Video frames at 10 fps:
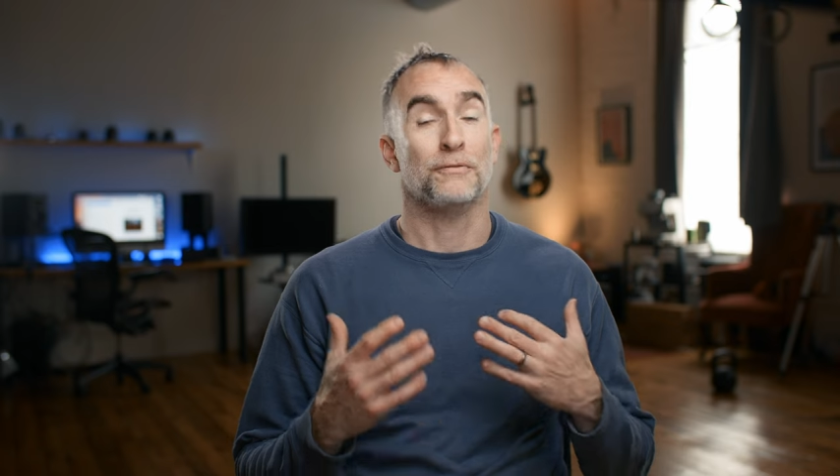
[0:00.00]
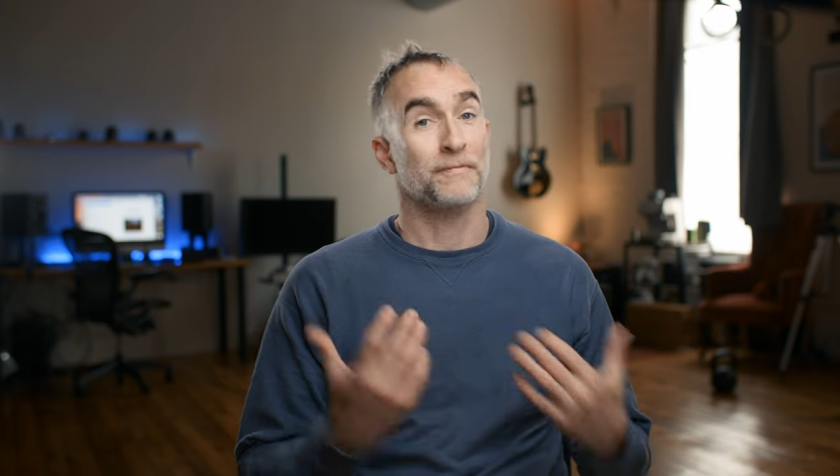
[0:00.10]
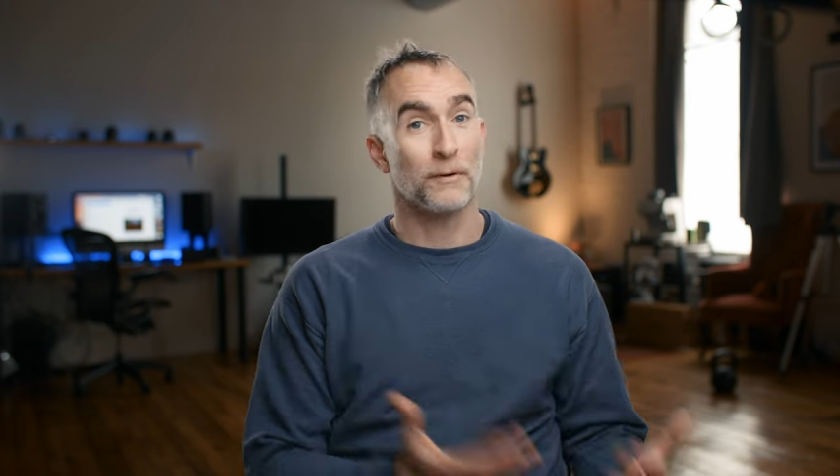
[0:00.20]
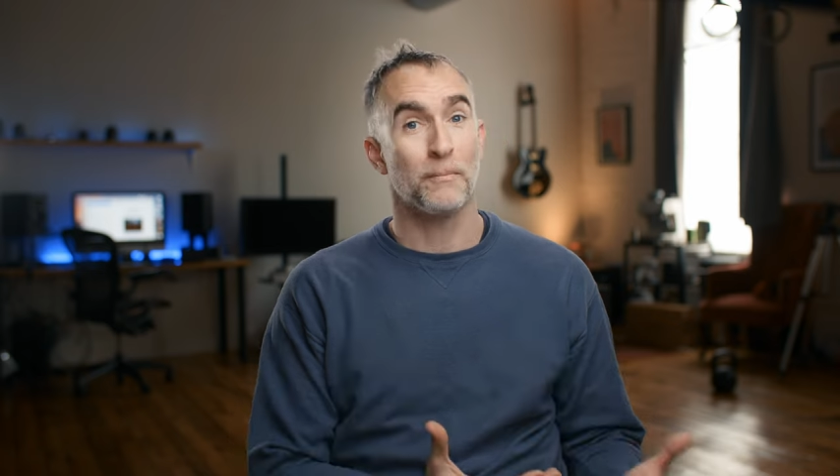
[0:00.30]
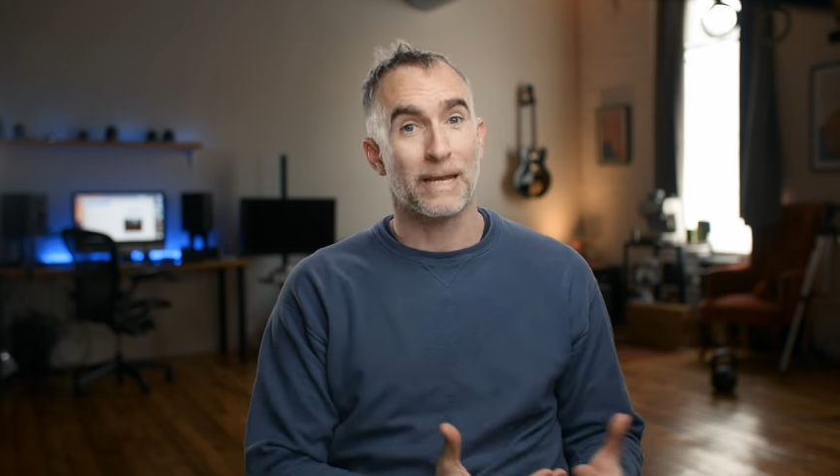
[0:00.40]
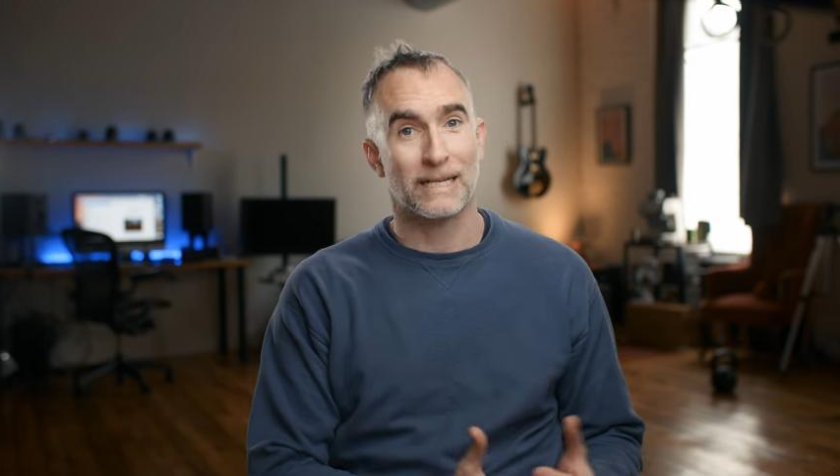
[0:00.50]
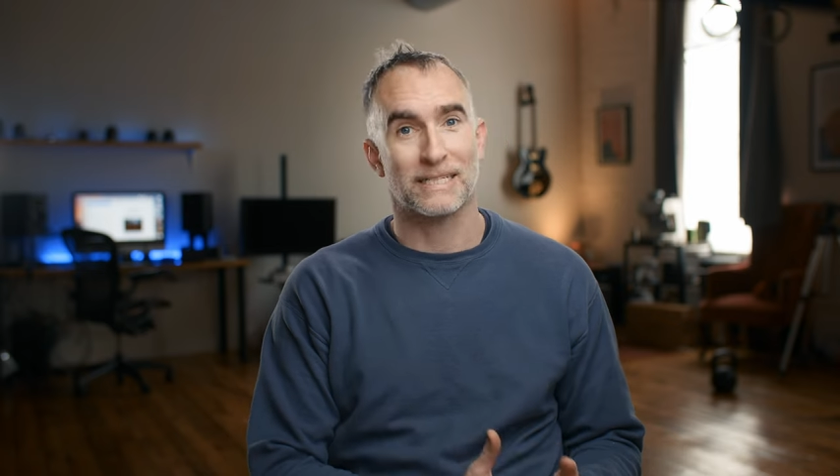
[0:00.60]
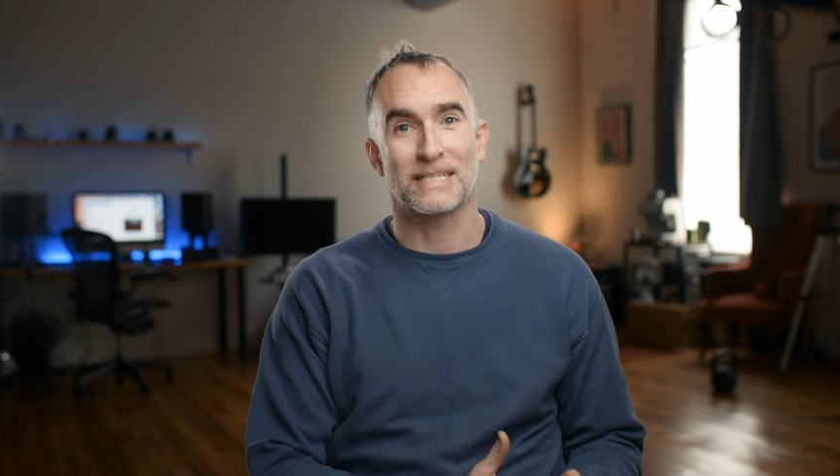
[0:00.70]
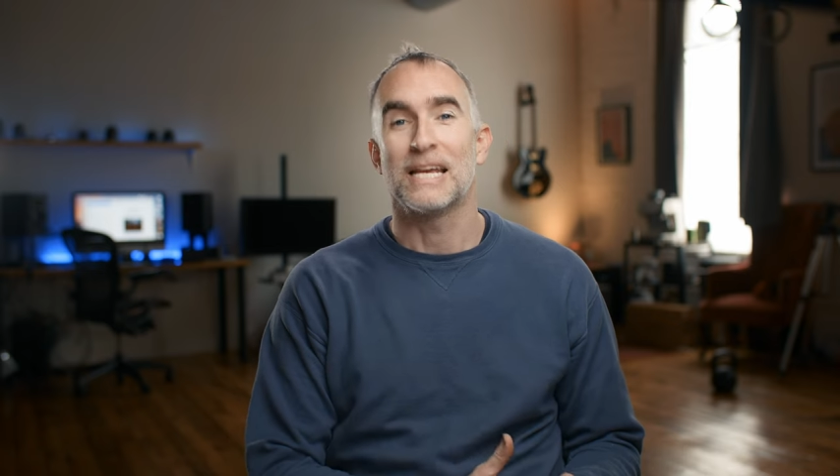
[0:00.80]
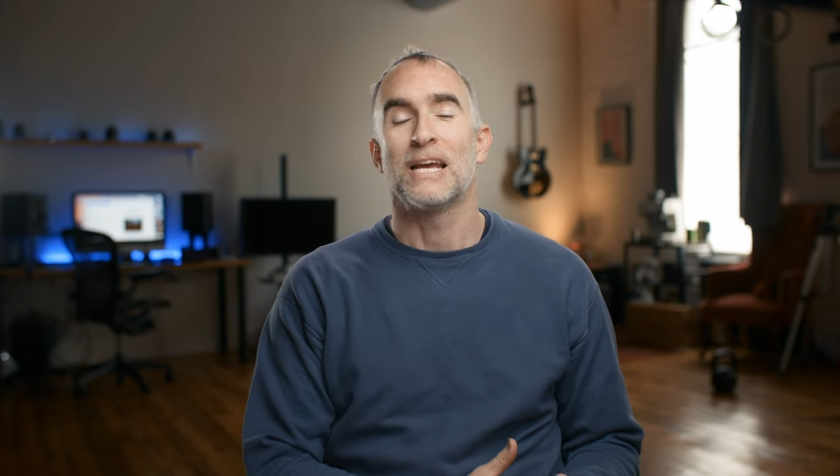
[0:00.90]

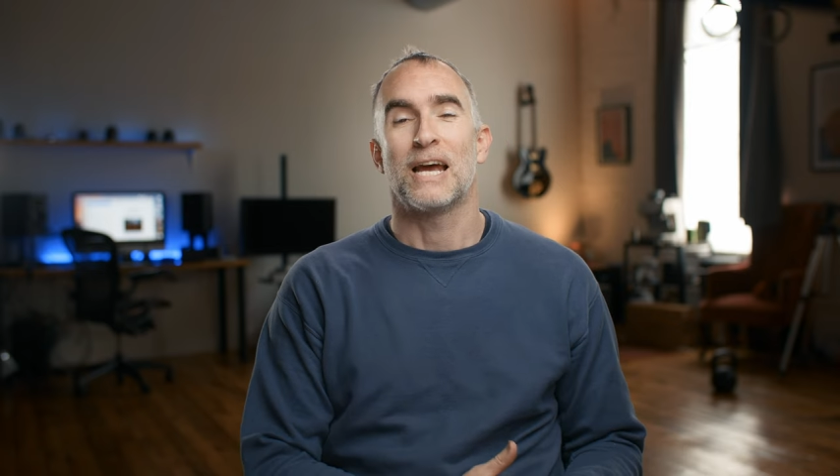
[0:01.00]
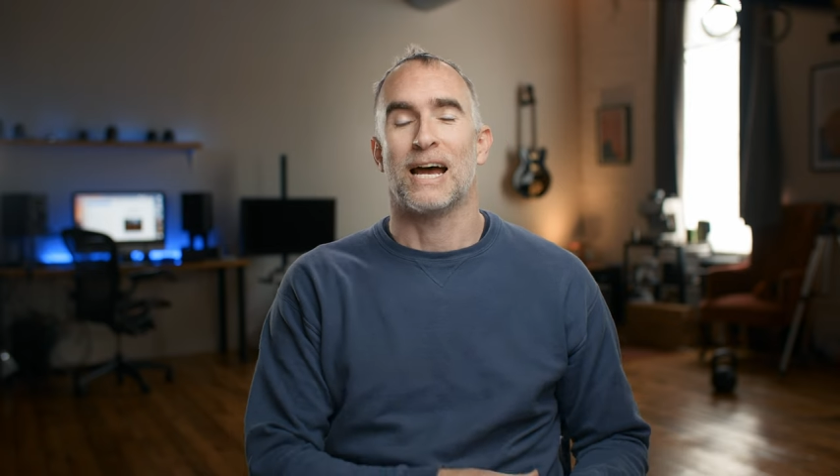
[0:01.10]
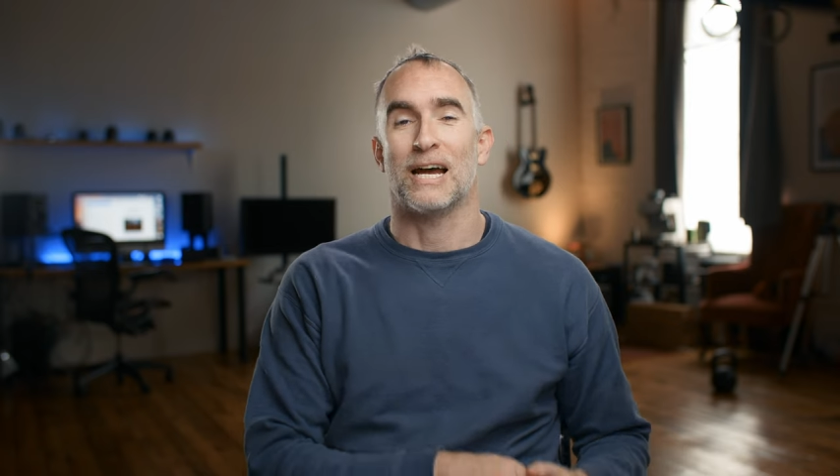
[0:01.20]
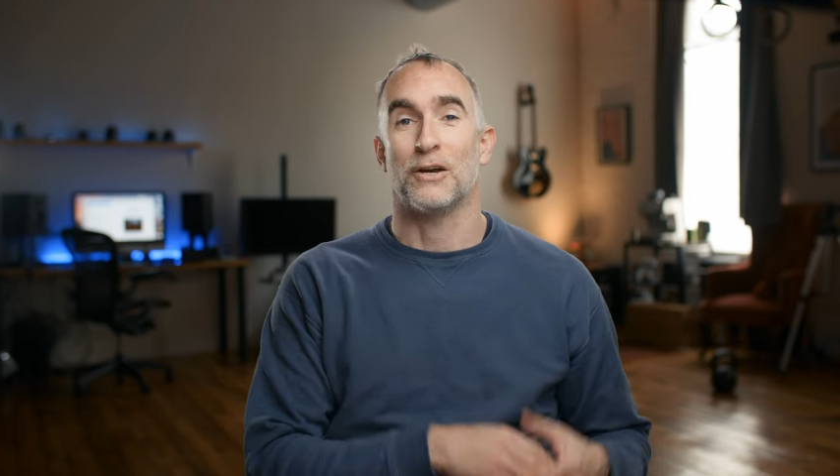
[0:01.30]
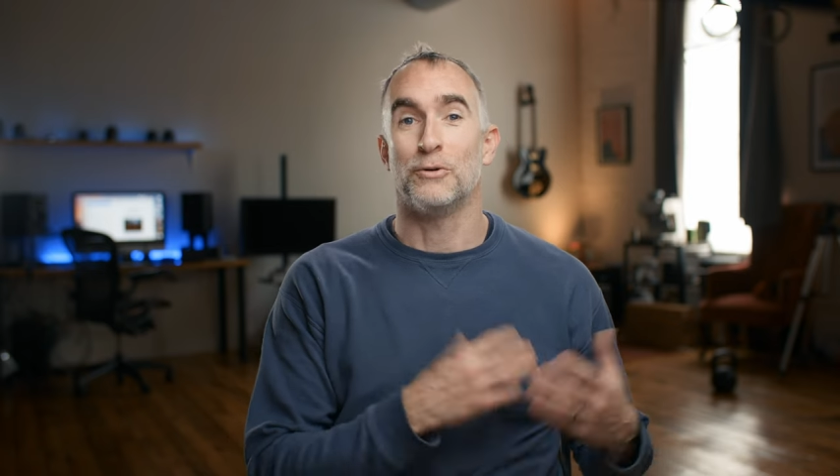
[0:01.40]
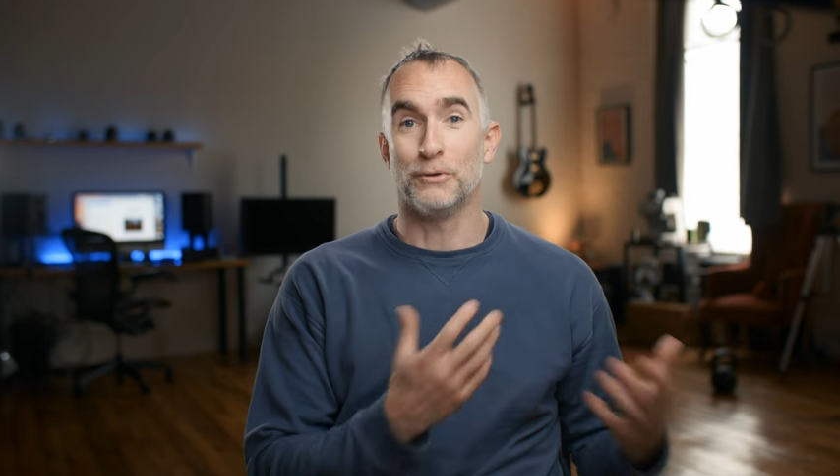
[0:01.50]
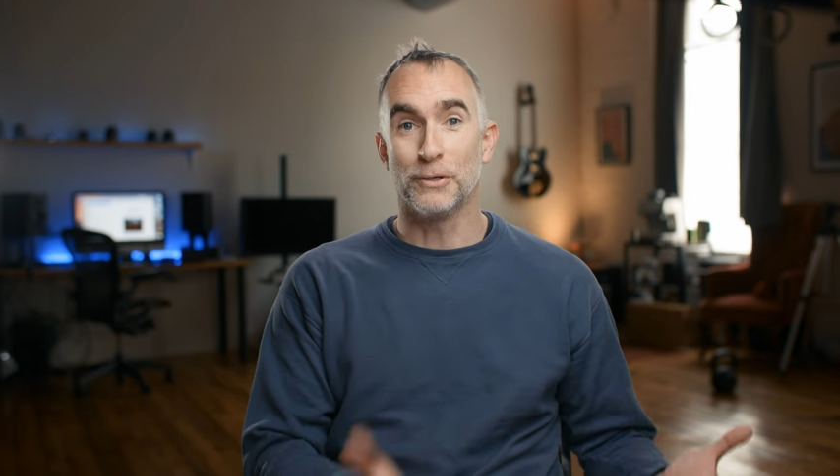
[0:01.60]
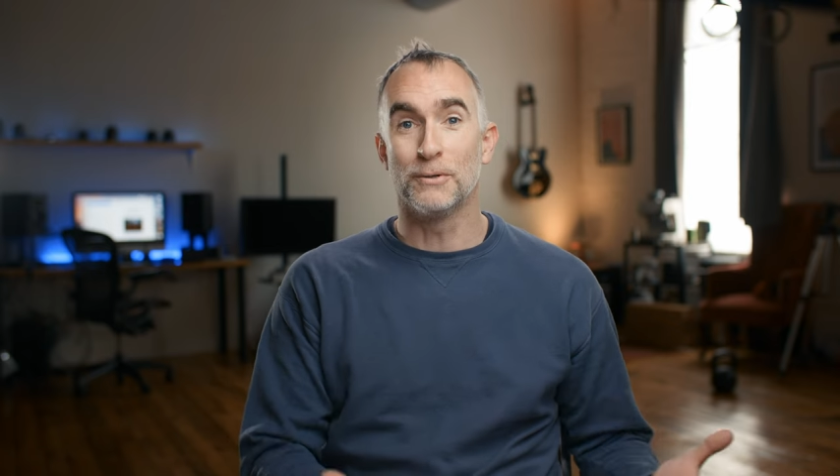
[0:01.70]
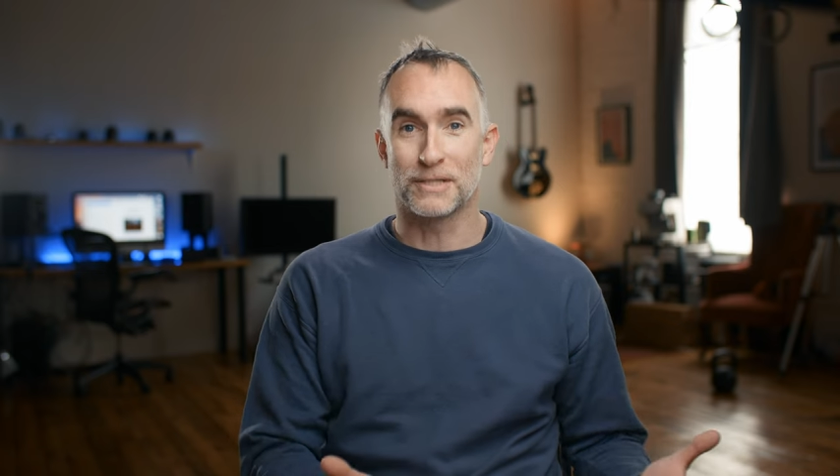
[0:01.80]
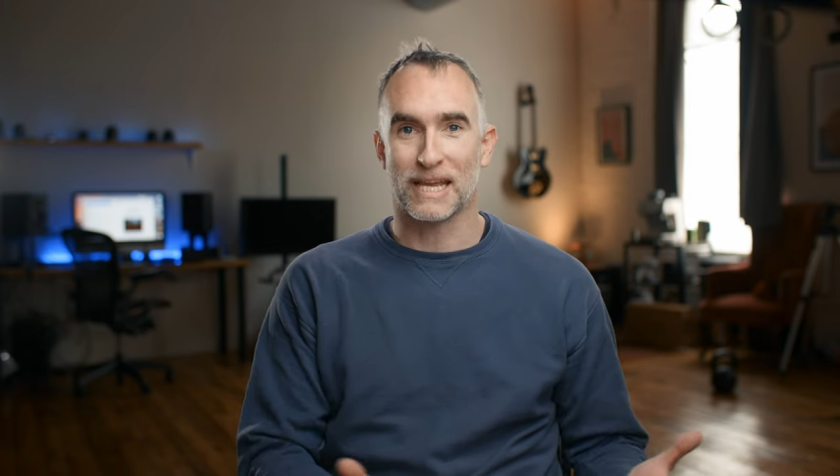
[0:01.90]
filmmakers who
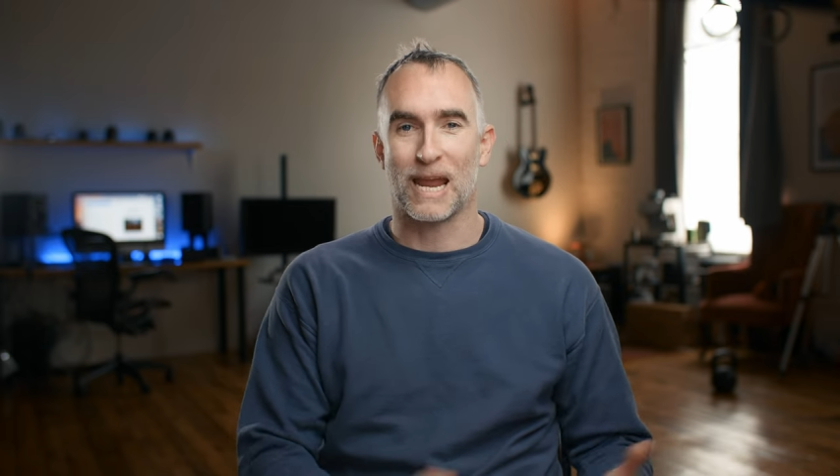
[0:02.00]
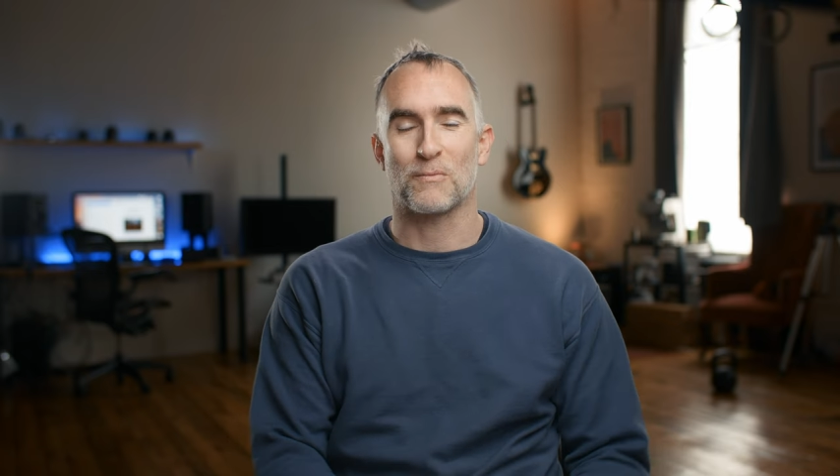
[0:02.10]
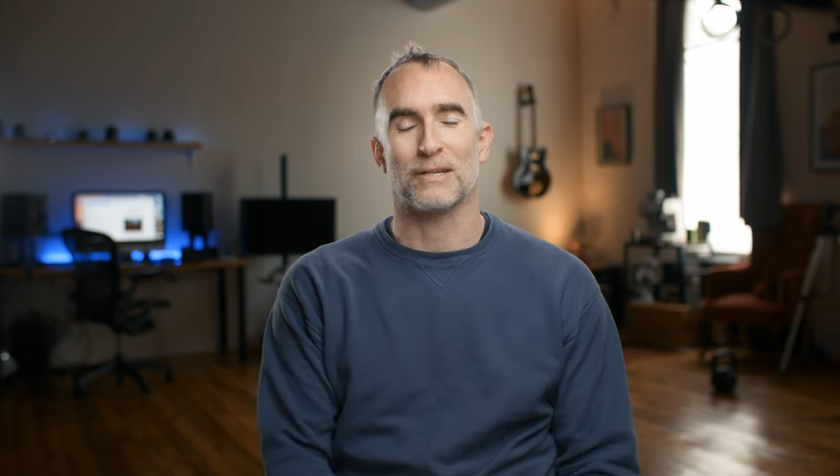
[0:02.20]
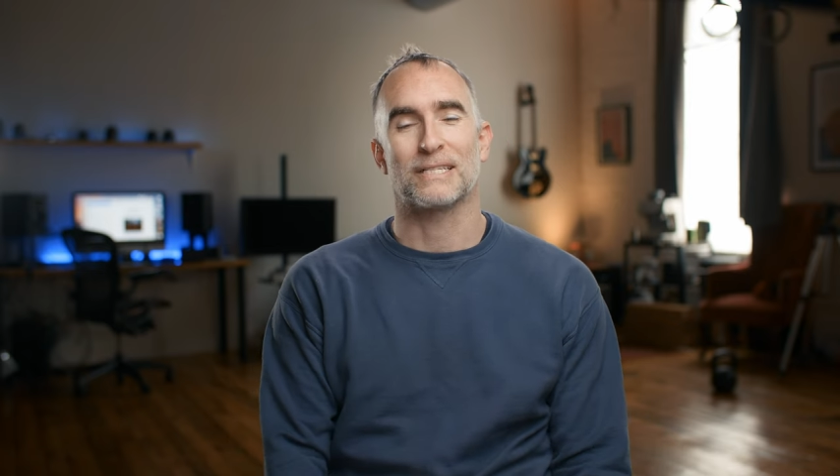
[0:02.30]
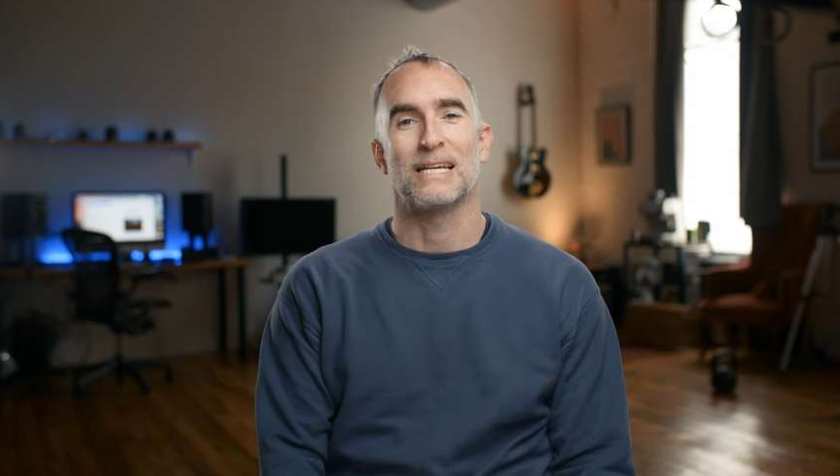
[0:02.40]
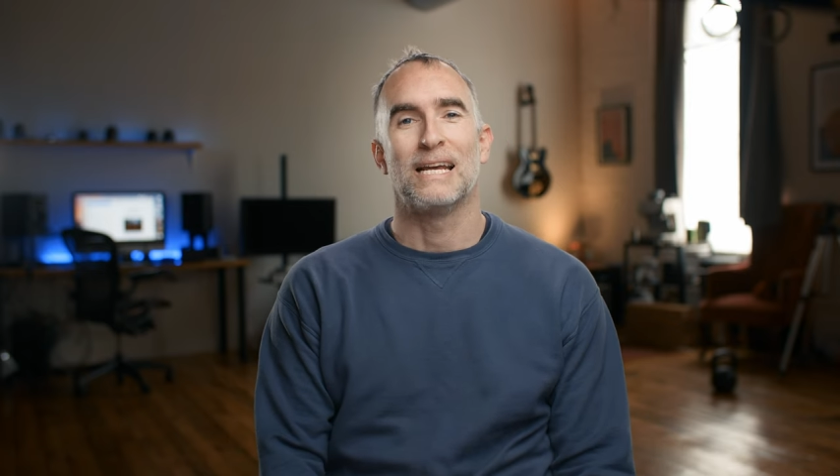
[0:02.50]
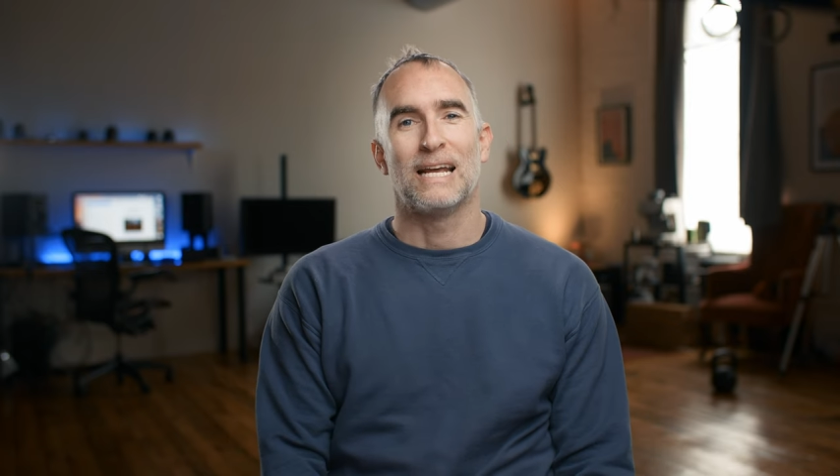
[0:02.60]
use the cameras.